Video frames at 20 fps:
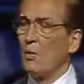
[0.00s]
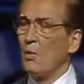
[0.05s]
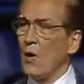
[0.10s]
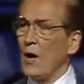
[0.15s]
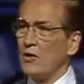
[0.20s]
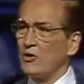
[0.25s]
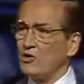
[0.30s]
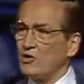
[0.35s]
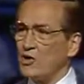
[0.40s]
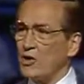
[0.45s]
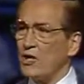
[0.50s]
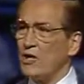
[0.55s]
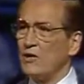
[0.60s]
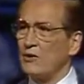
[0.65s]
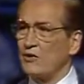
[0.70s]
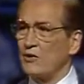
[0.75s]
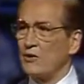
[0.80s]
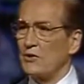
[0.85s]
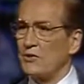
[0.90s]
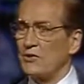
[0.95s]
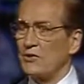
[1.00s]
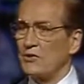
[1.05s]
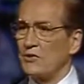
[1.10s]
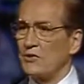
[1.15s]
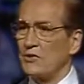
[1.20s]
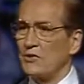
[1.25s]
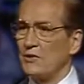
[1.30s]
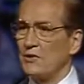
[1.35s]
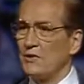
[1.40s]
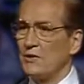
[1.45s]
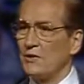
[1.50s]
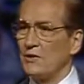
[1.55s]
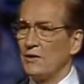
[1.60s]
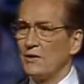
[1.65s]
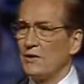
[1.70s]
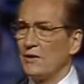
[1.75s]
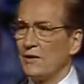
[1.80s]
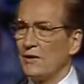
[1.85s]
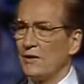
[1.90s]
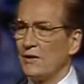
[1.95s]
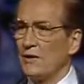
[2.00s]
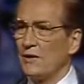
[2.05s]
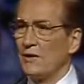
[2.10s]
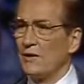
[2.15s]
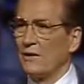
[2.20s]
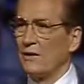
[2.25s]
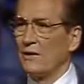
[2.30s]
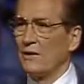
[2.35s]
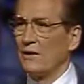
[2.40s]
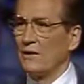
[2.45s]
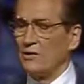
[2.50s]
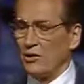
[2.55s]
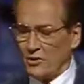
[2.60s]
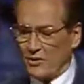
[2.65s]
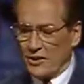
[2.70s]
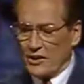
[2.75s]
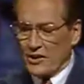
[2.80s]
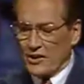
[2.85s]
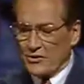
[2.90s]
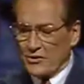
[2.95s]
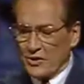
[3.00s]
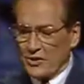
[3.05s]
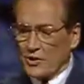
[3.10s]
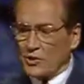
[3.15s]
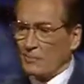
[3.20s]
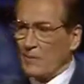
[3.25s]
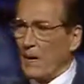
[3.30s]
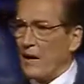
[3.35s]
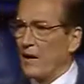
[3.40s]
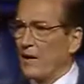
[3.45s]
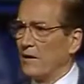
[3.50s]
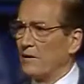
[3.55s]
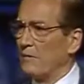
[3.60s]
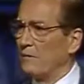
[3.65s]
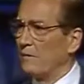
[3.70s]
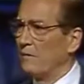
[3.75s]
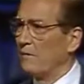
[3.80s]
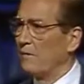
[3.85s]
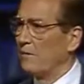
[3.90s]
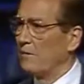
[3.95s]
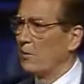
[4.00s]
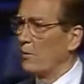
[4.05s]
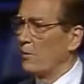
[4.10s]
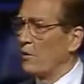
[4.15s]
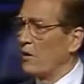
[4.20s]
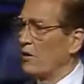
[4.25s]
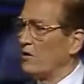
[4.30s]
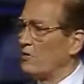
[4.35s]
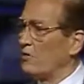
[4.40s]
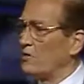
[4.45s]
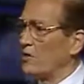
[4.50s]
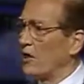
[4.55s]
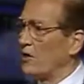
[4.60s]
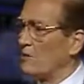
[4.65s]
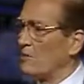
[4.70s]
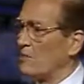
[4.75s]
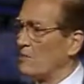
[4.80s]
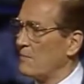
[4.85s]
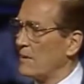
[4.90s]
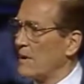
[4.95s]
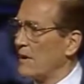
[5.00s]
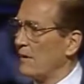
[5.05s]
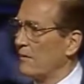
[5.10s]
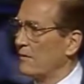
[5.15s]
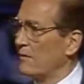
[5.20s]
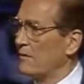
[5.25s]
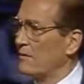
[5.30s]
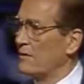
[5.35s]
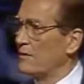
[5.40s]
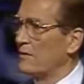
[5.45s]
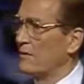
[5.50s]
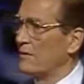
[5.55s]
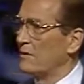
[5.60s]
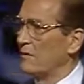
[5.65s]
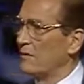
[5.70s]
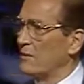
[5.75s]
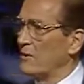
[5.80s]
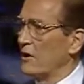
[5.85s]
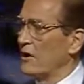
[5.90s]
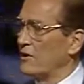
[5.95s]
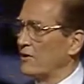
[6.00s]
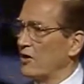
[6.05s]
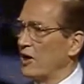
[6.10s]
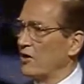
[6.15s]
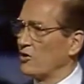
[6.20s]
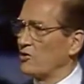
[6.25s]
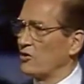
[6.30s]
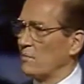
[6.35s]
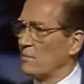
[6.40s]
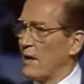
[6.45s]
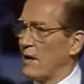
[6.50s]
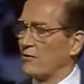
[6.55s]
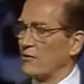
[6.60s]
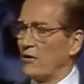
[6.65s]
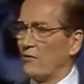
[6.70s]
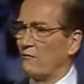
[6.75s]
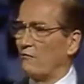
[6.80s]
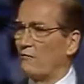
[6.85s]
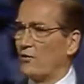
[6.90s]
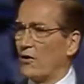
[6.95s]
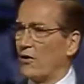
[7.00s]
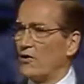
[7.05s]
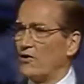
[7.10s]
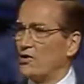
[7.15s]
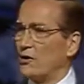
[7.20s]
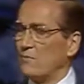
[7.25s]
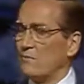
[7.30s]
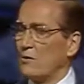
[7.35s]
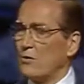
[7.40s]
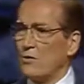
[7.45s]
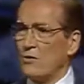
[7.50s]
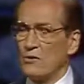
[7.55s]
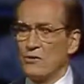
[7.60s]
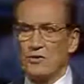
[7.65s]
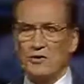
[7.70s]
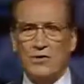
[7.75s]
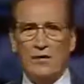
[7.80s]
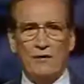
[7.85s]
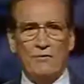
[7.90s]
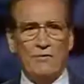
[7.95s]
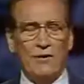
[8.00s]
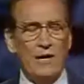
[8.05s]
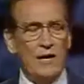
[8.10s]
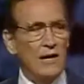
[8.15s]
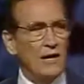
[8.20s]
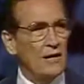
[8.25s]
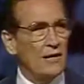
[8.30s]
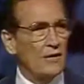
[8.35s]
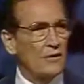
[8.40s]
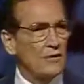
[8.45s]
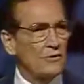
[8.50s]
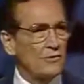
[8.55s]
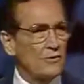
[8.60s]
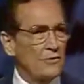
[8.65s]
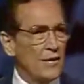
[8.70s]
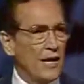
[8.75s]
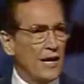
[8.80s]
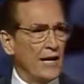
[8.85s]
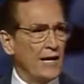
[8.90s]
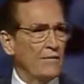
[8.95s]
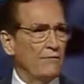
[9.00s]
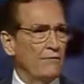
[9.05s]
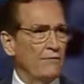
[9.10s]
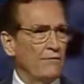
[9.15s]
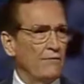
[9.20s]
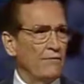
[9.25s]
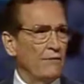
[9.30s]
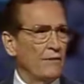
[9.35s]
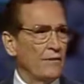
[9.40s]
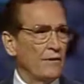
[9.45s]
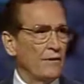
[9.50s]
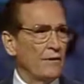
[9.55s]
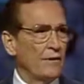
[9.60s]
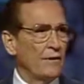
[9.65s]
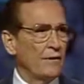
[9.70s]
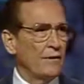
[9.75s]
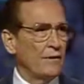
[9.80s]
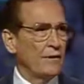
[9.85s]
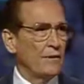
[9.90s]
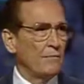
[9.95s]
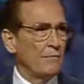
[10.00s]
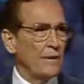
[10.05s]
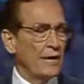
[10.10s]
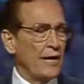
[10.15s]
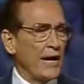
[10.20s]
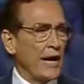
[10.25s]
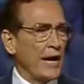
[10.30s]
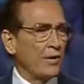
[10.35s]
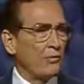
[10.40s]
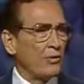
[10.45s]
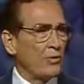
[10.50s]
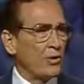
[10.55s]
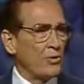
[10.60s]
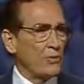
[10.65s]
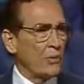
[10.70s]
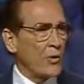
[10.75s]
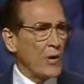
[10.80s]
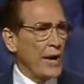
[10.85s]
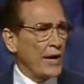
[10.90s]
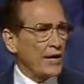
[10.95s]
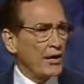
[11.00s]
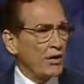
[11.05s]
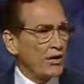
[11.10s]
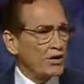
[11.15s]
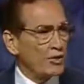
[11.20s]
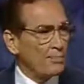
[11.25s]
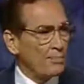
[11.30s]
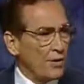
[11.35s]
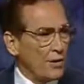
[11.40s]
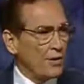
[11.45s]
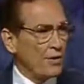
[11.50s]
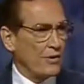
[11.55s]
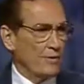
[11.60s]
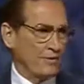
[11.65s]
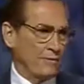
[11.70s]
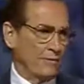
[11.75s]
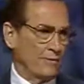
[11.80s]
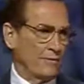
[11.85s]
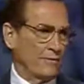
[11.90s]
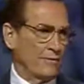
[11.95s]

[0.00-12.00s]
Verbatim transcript: What Jesus do these inspired words tell us about? Well, they tell us about the virgin born Son of God. His life began with a miraculous birth.